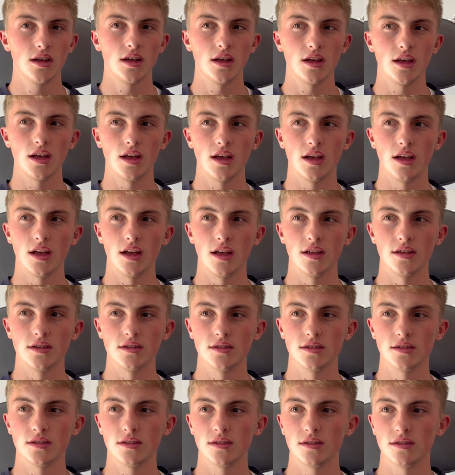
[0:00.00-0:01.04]
and
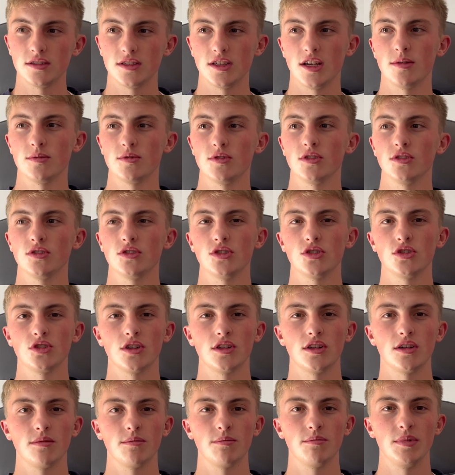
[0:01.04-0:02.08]
Samsung's just trying
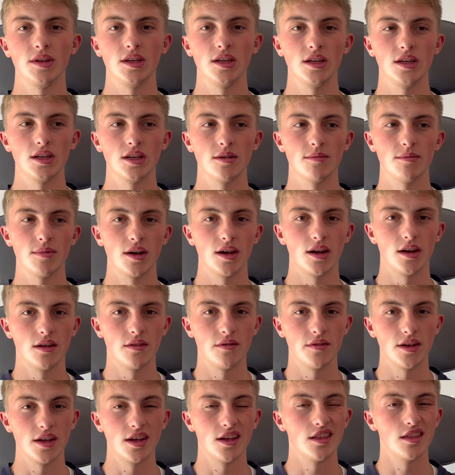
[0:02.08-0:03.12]
to be competitive
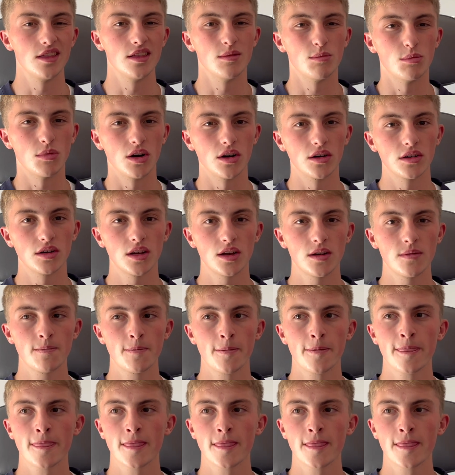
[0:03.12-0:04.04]
in the market.